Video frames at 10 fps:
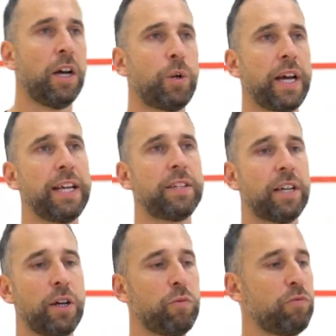Okay,
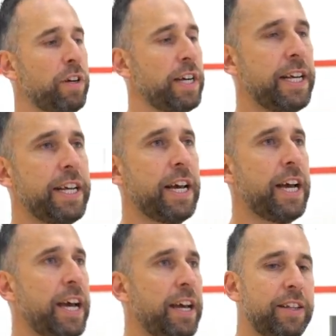so really,
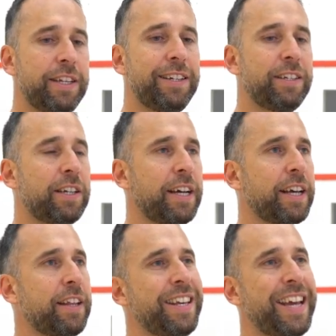this is
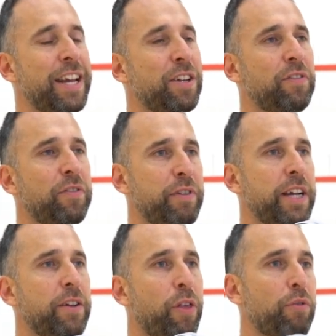like the end of
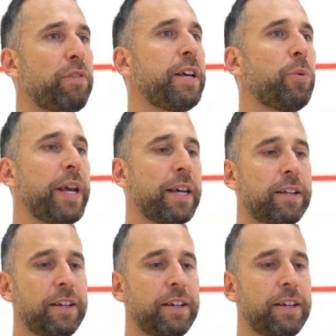really a 3 week